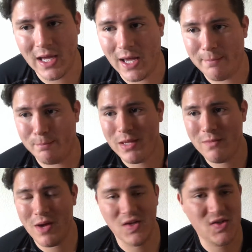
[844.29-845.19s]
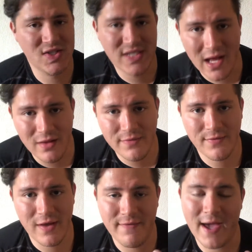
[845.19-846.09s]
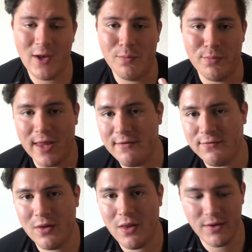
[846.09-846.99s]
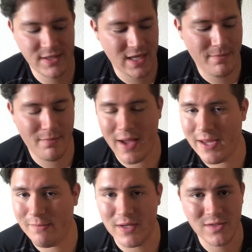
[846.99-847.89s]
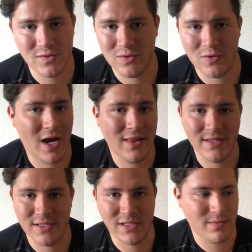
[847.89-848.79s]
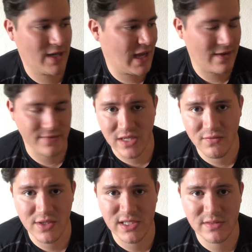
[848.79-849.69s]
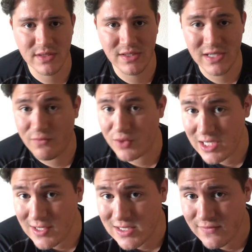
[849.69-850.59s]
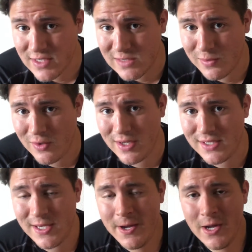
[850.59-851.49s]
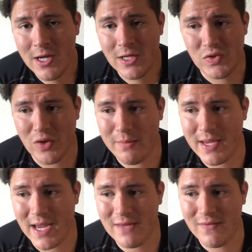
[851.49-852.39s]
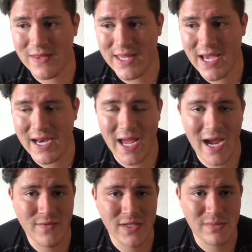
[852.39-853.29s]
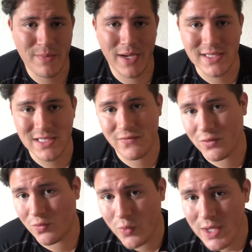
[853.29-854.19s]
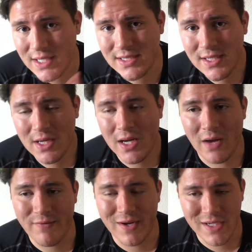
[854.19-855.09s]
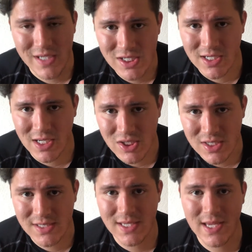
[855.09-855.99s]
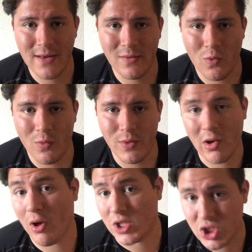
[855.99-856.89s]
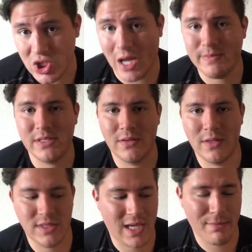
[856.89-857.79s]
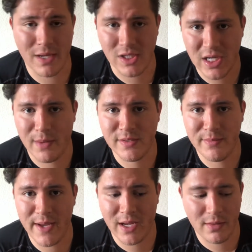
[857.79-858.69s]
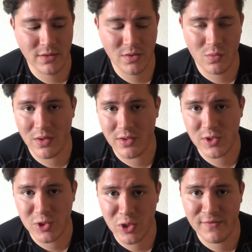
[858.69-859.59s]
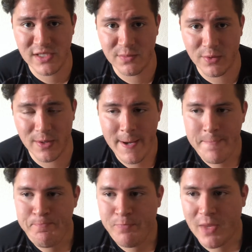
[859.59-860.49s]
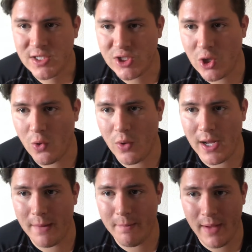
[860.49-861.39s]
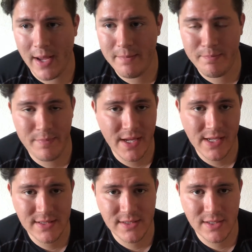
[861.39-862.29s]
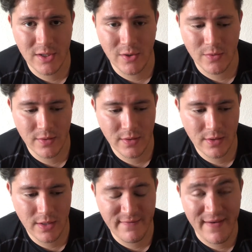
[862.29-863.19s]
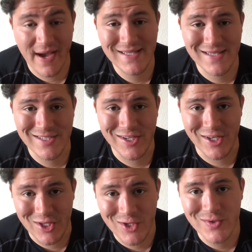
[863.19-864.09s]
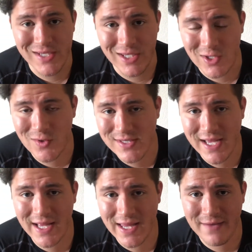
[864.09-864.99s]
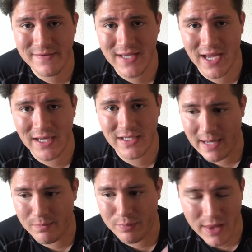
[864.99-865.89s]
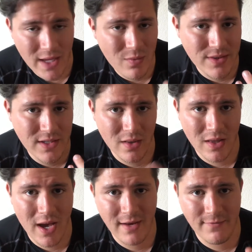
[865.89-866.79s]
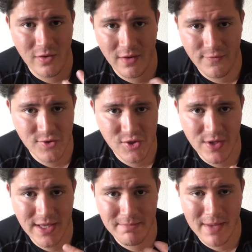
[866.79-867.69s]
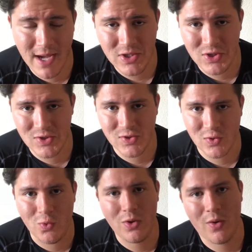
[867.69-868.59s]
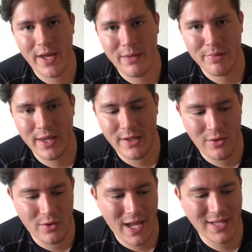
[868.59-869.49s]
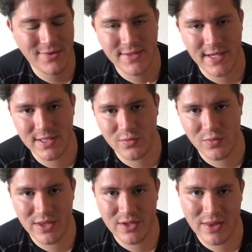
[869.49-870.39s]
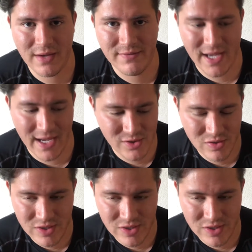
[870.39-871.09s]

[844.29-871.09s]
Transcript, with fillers: Uh, me, myself, if I don't play for a long time, my muscles do not listen to me. And I have several, several years of experience drumming, and even then, I have to spend several weeks of conditioning just to get what we call chops, uh, to get my chops back up to where they're serviceable. So, uh, my biggest, you know, advice is to use it. Use that left hand and play with it a lot. If you if you're strictly matched at your school, go ahead and play your exercises with your left hand.